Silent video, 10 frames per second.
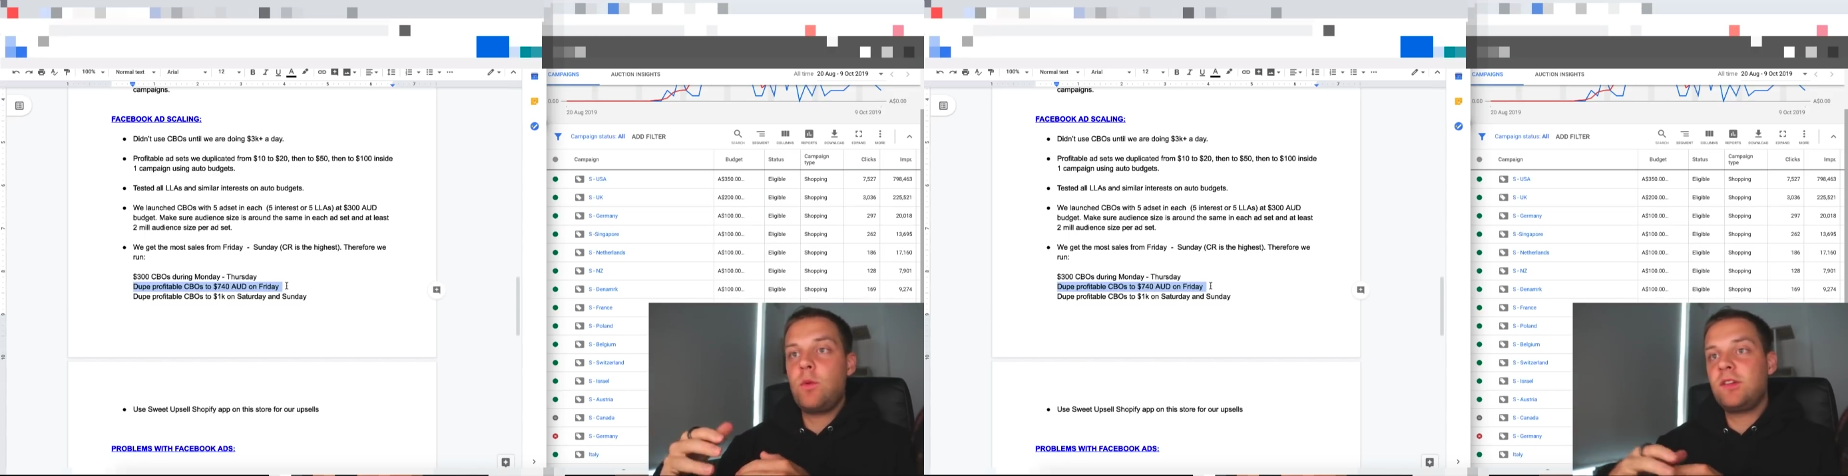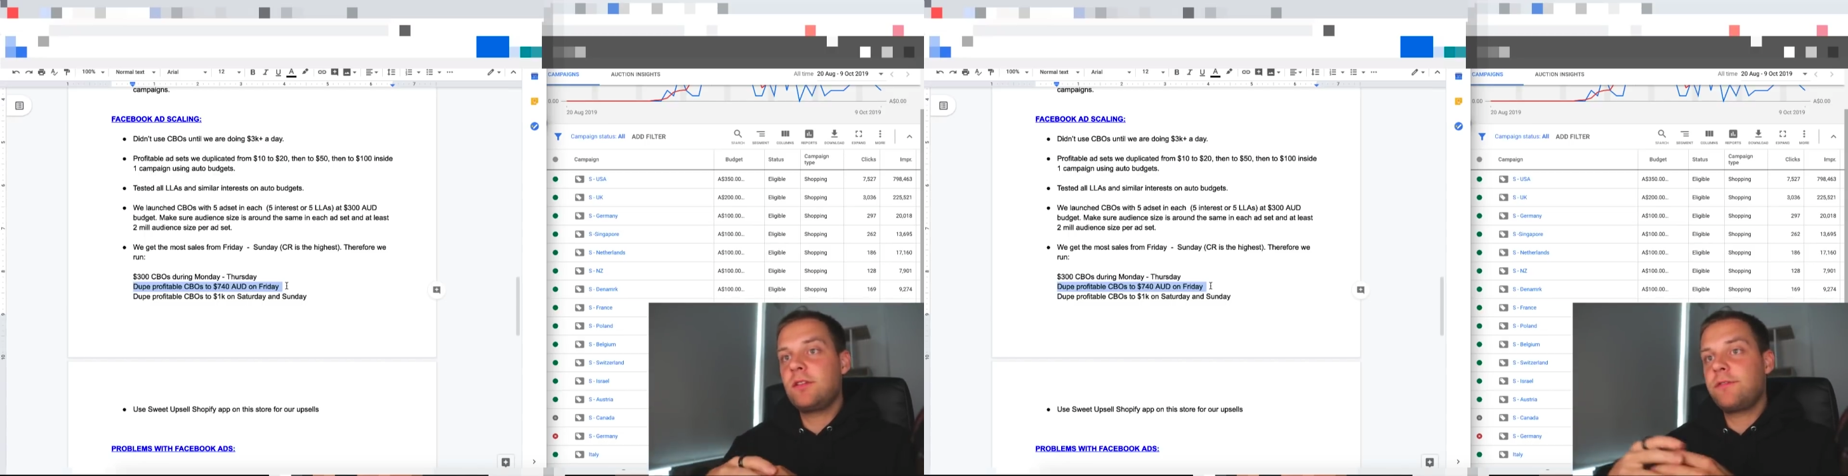
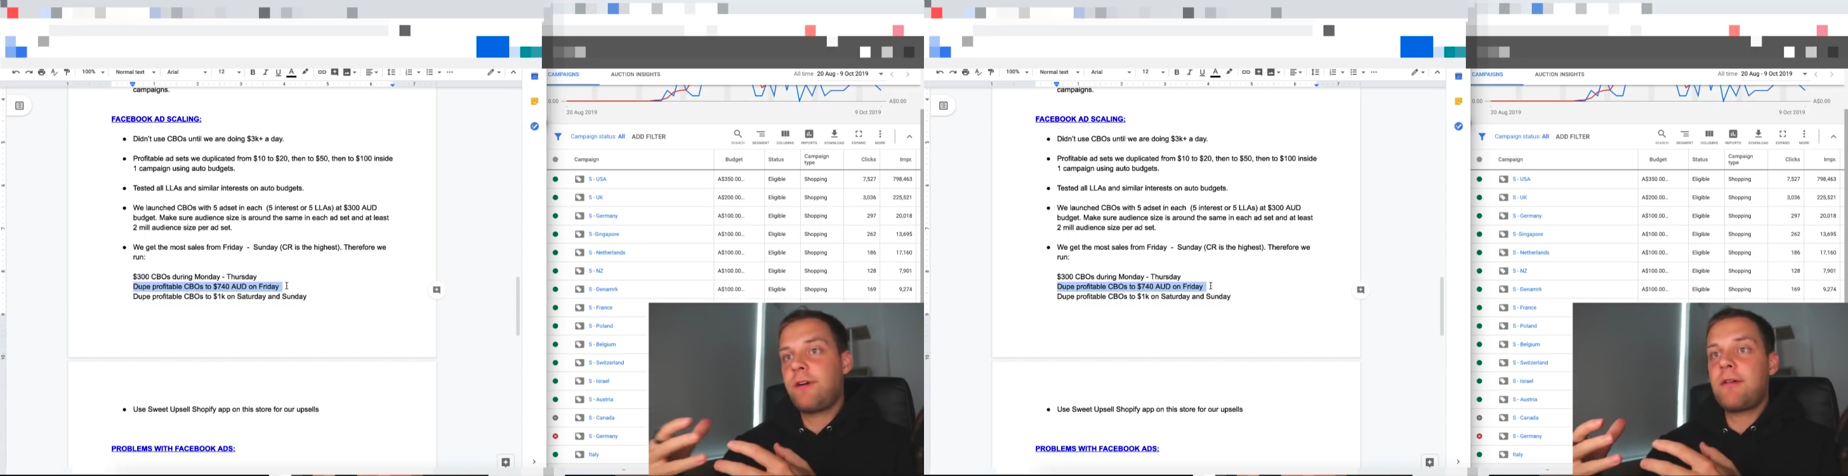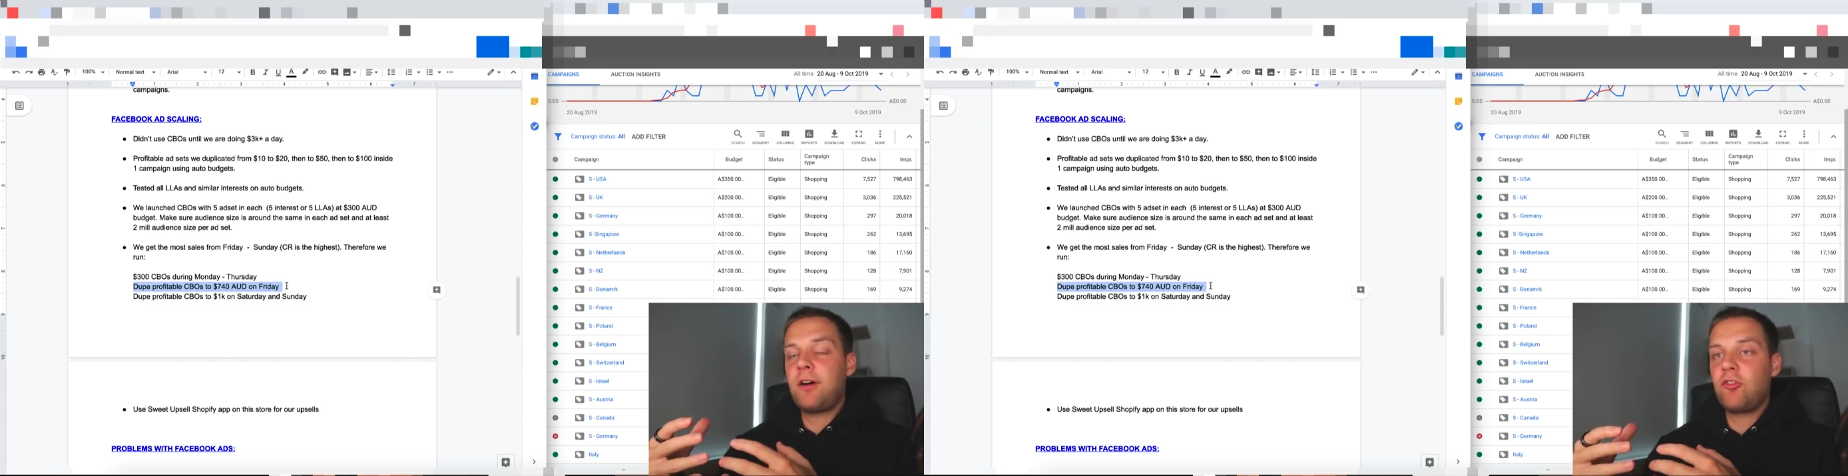which is
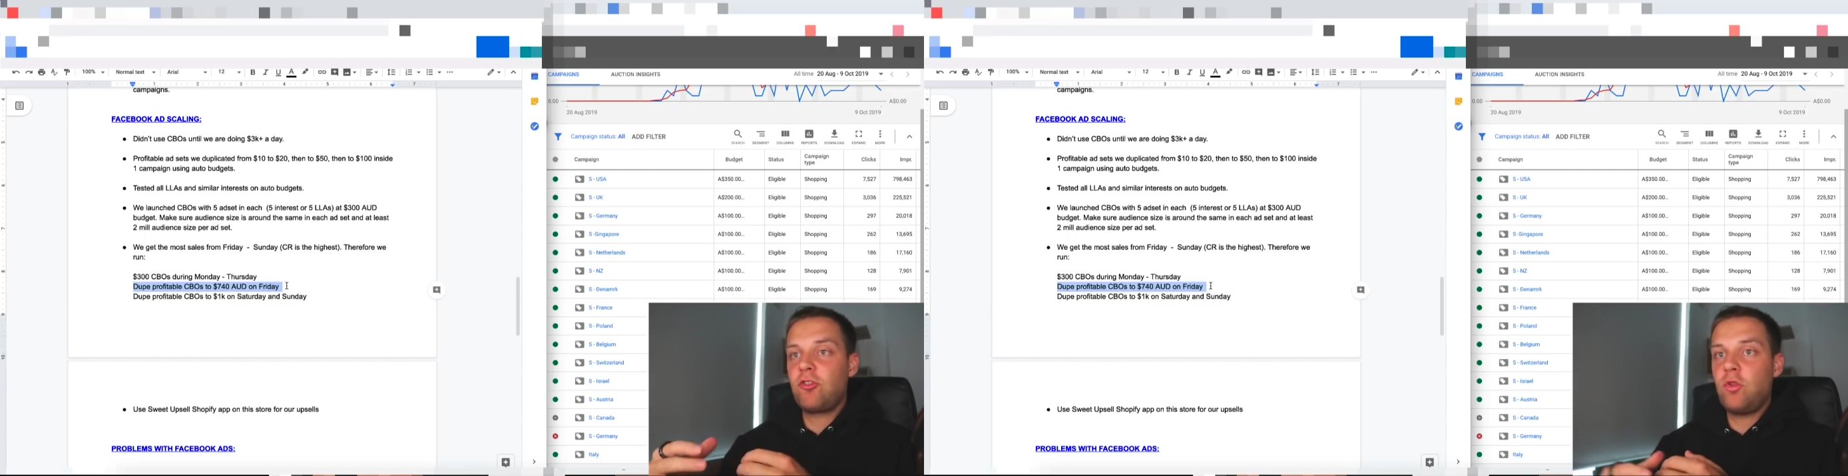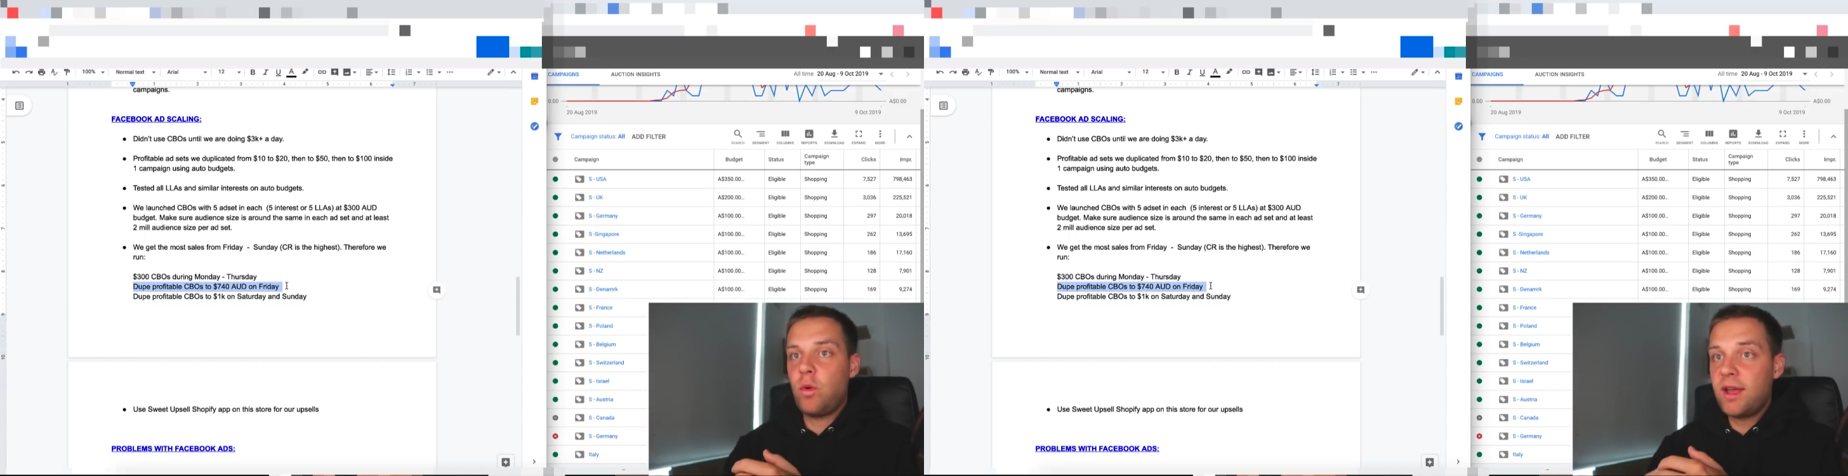
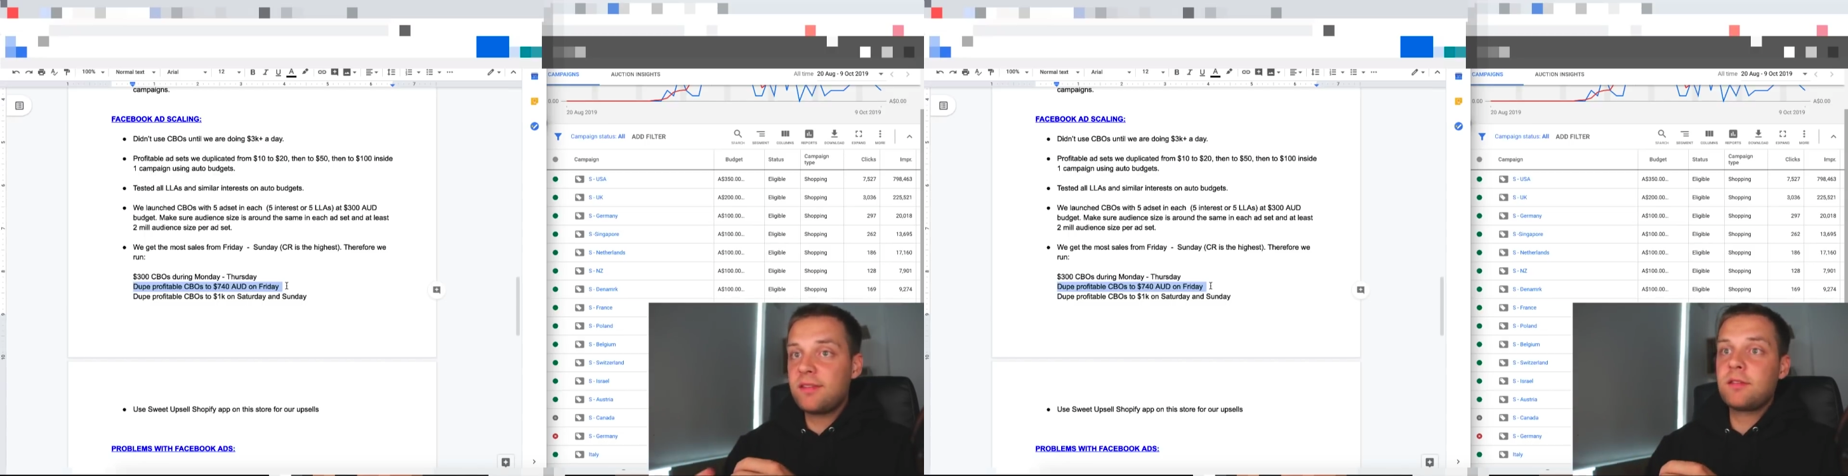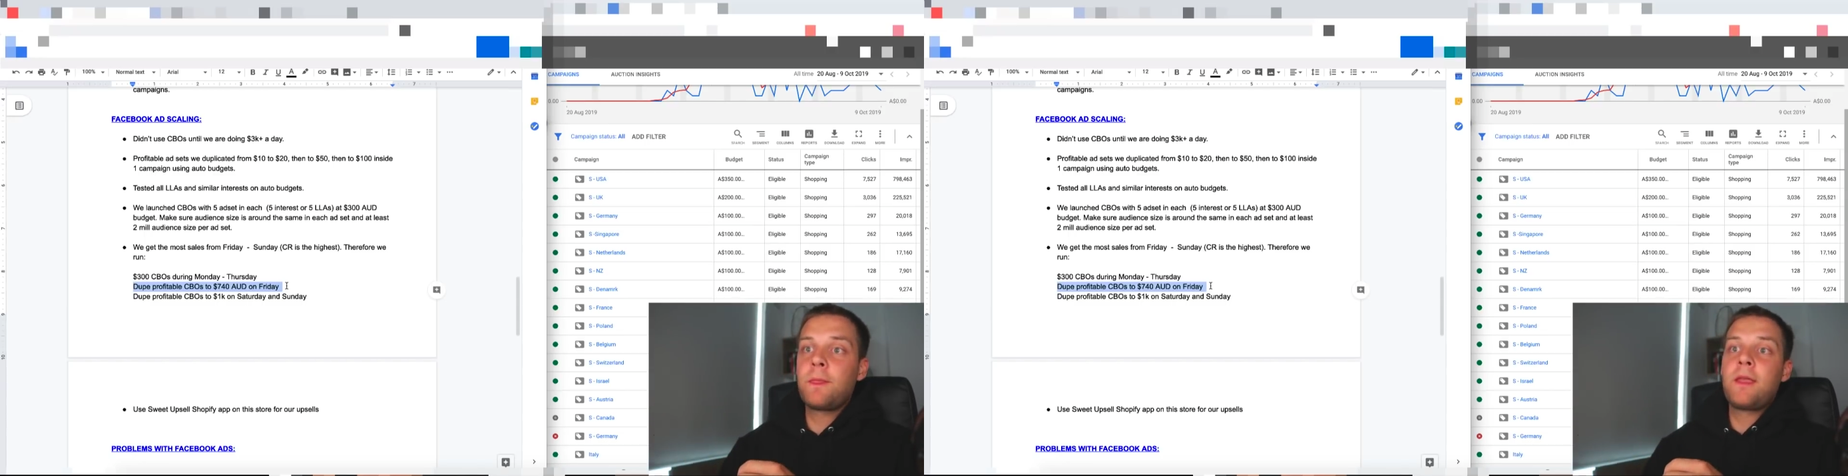500
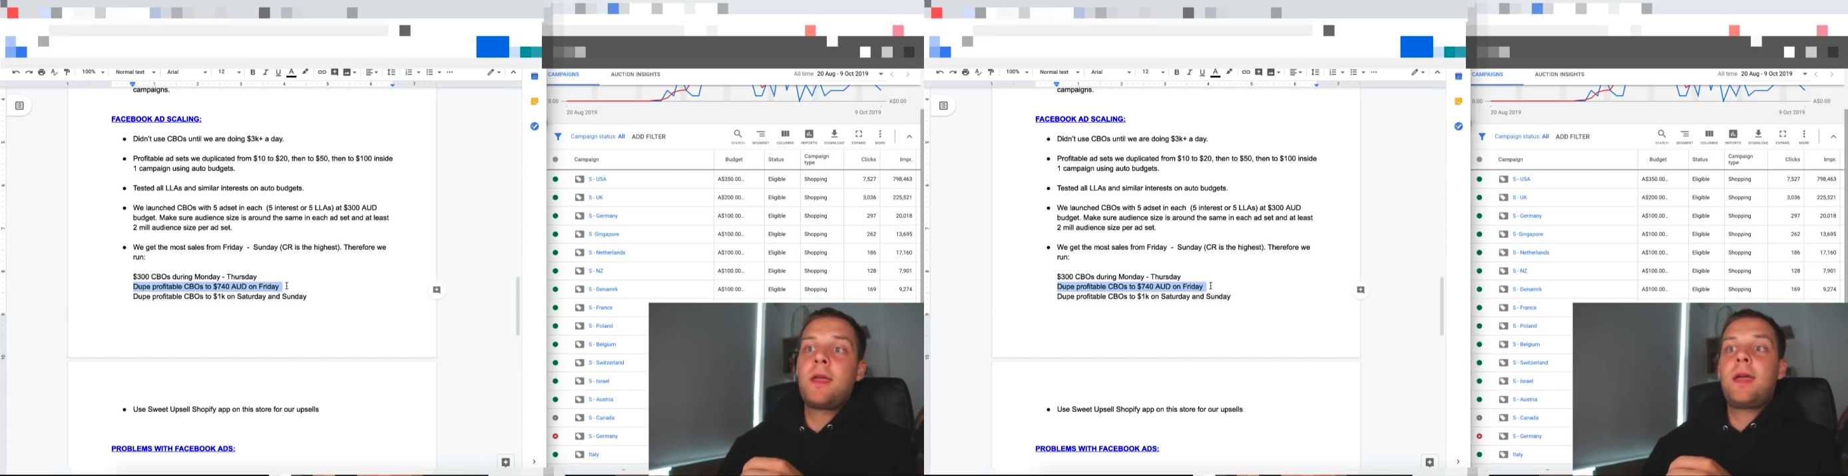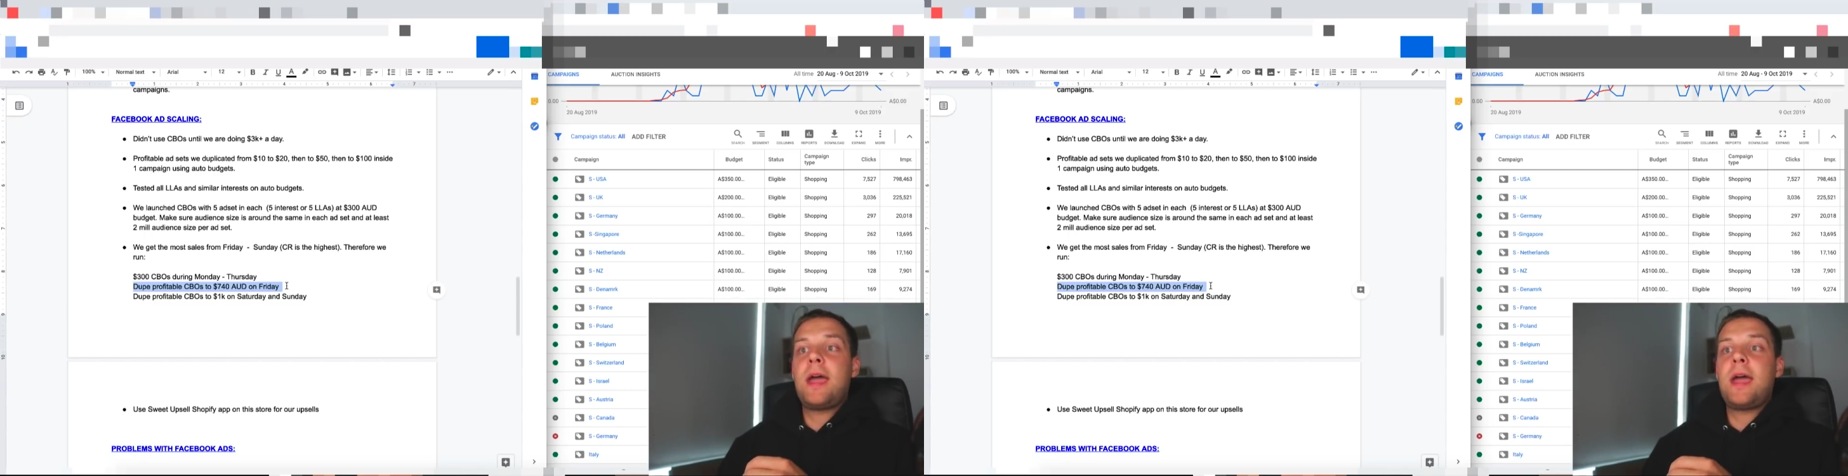US.